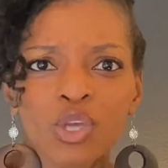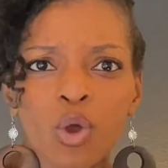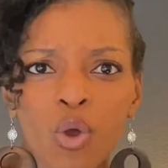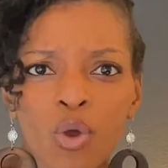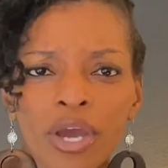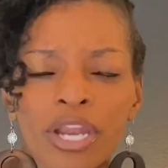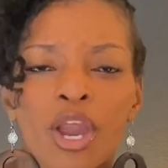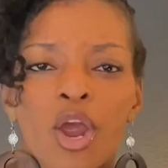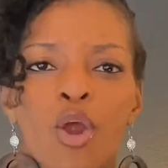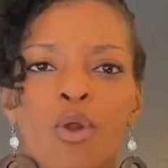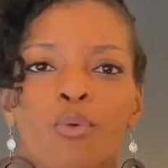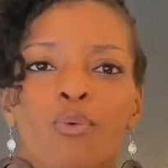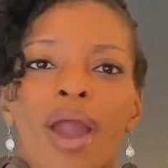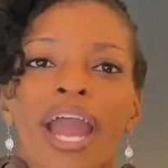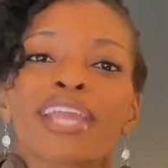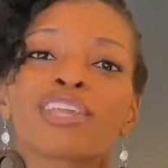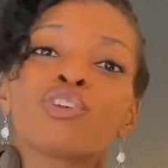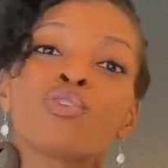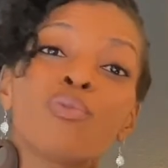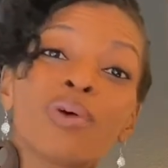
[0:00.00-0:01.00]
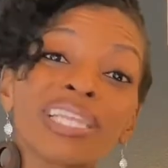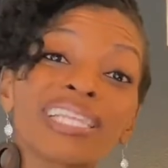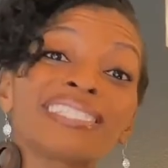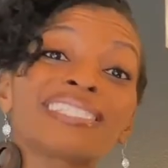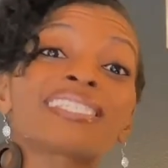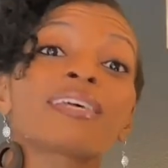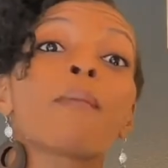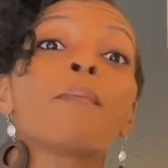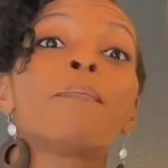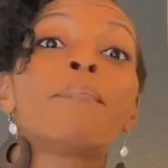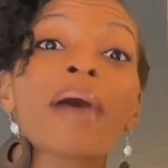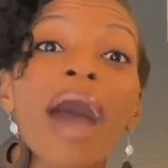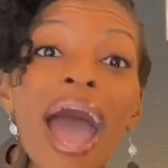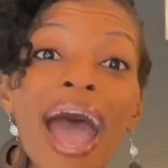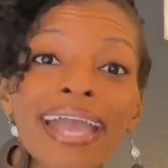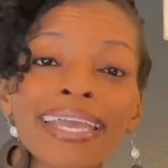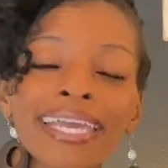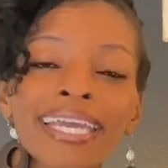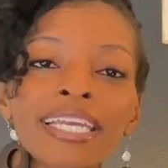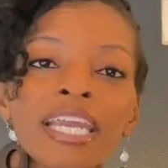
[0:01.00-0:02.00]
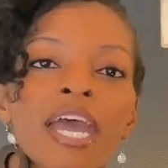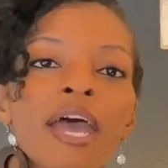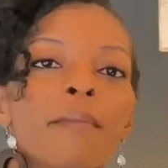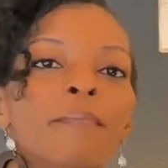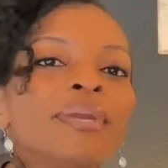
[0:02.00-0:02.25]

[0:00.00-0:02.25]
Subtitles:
on, right, you willing to buy it?